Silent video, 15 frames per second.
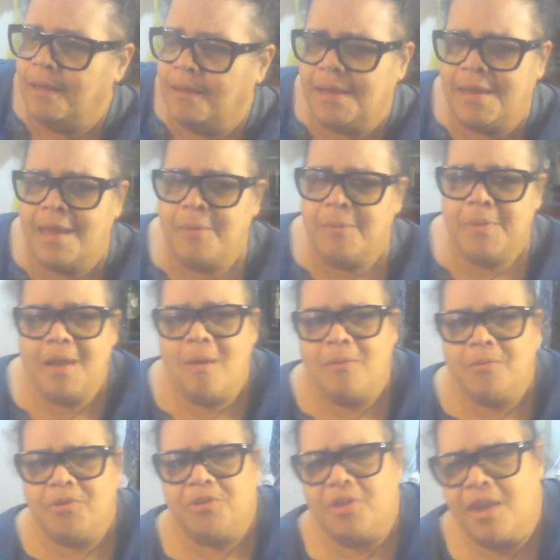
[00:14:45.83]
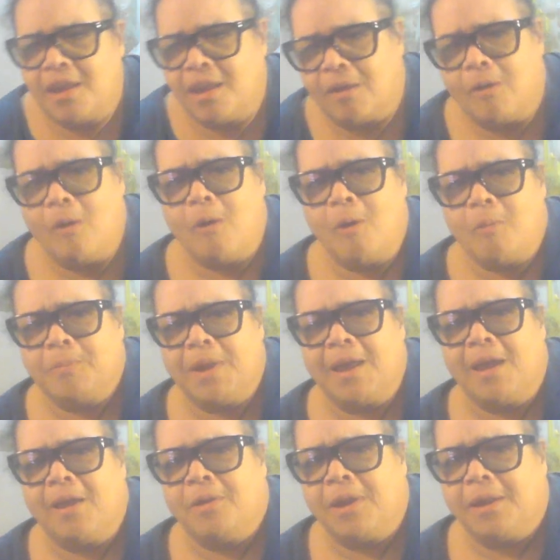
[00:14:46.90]
Like can't we all just kind of calm
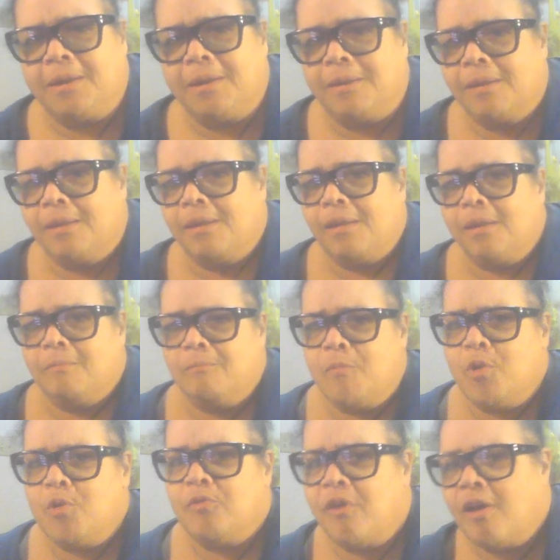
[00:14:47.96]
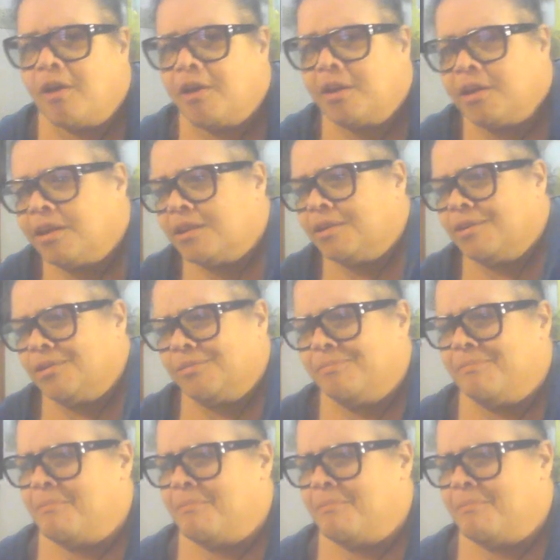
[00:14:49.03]
down and move on and